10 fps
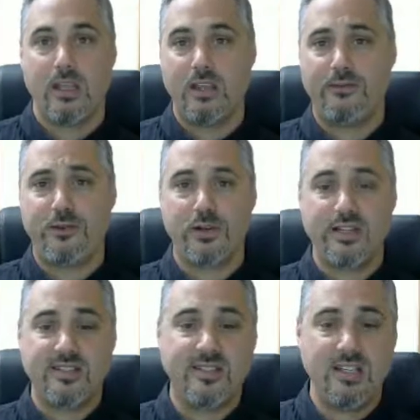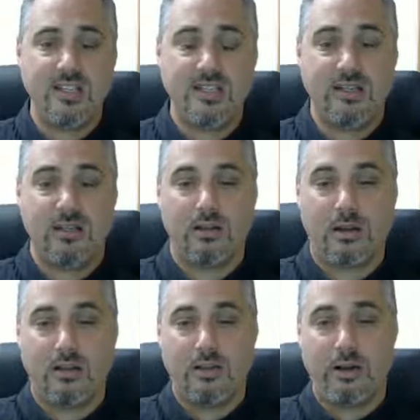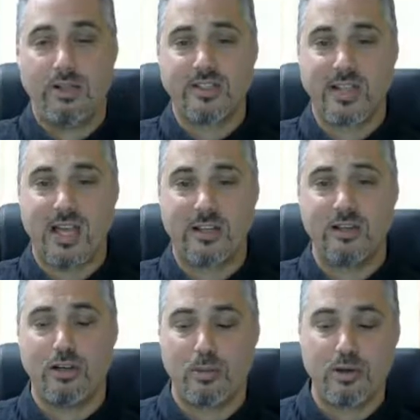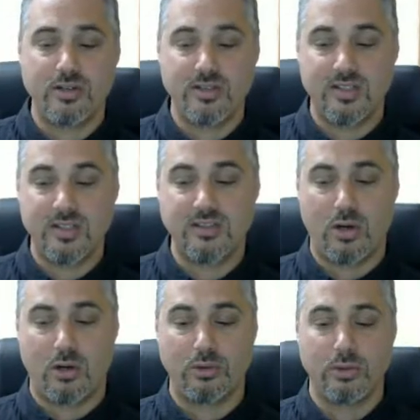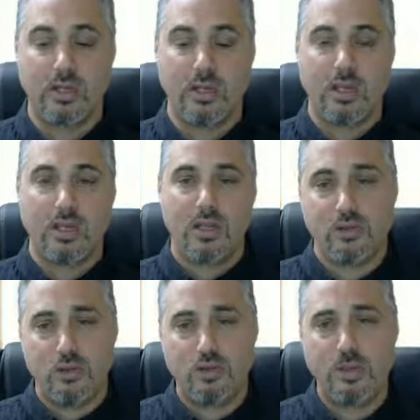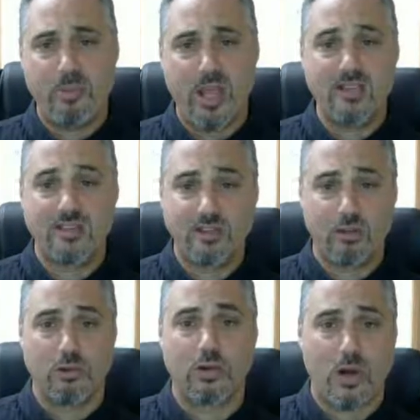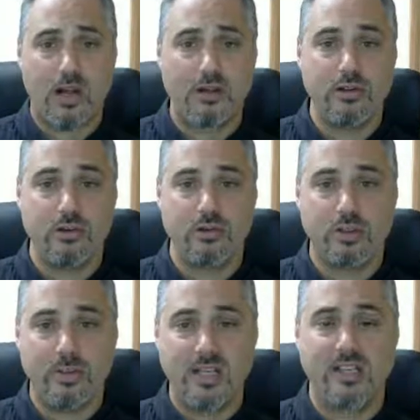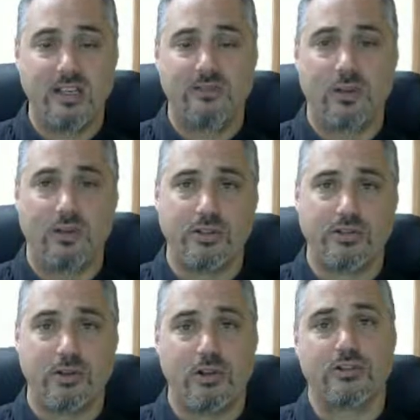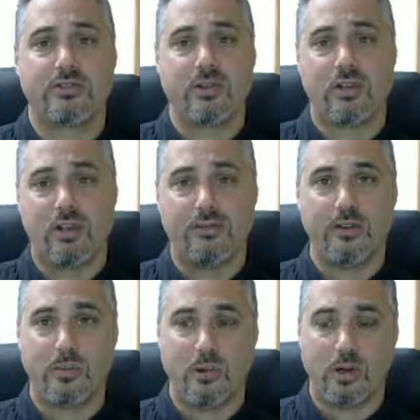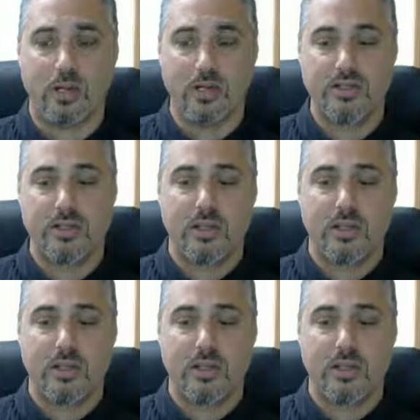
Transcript: If you're in C, although it's not an emergency zone, usually banks still require you to maintain flood insurance for the life of the mortgage.